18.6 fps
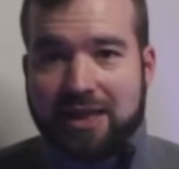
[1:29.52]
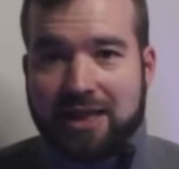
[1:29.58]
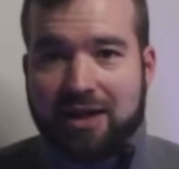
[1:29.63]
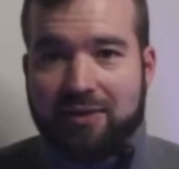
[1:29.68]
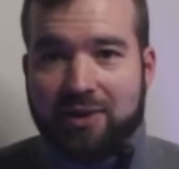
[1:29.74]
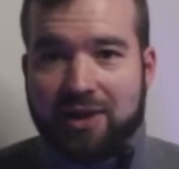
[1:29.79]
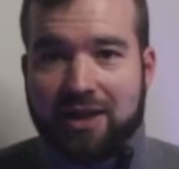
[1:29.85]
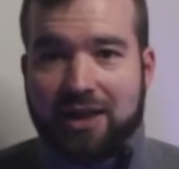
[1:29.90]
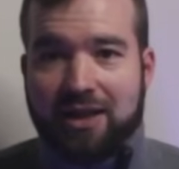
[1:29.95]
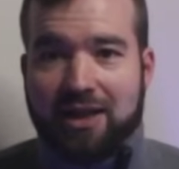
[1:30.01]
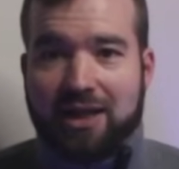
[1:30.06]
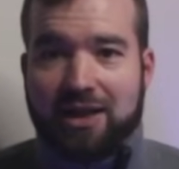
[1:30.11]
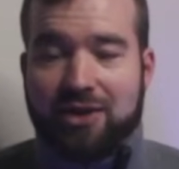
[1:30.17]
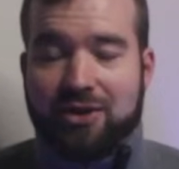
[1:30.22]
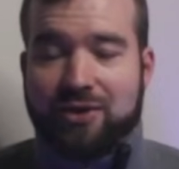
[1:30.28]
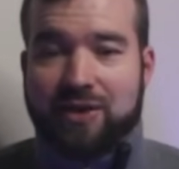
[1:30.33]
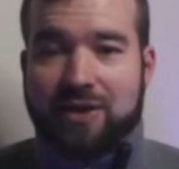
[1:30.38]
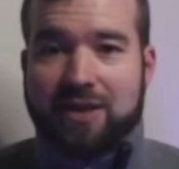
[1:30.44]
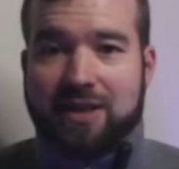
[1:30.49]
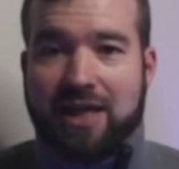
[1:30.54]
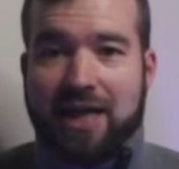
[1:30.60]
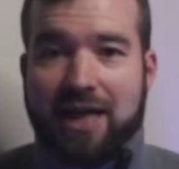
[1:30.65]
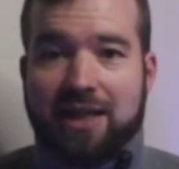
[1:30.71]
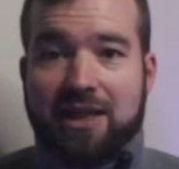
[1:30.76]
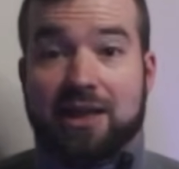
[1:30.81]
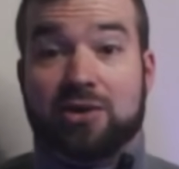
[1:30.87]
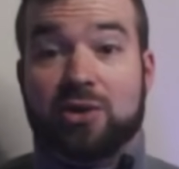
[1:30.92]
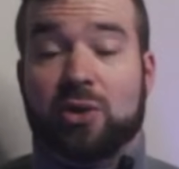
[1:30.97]
did everything that your
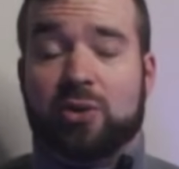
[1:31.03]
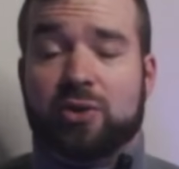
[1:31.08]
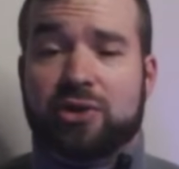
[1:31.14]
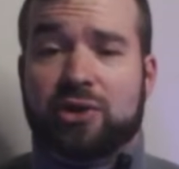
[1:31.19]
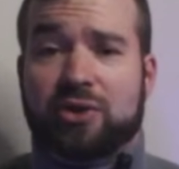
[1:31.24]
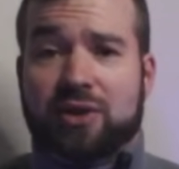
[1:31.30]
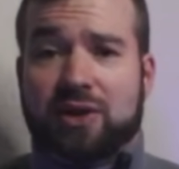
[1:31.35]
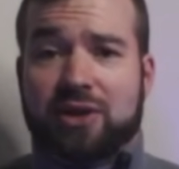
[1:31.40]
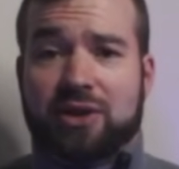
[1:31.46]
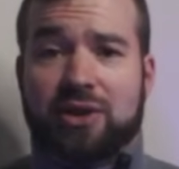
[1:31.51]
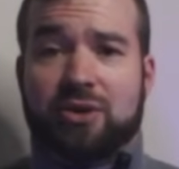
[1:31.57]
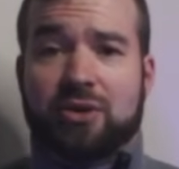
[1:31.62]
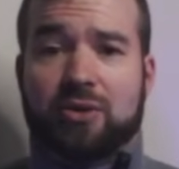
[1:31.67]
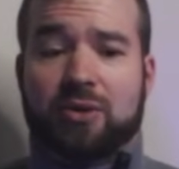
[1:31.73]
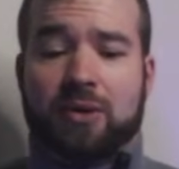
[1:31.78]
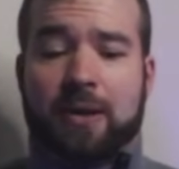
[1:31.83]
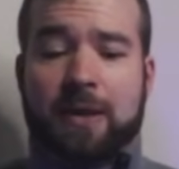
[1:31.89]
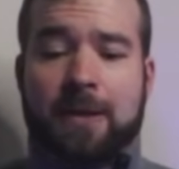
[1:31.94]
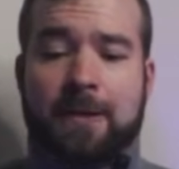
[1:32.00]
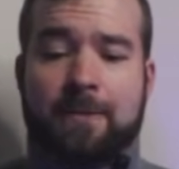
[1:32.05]
society told you to do,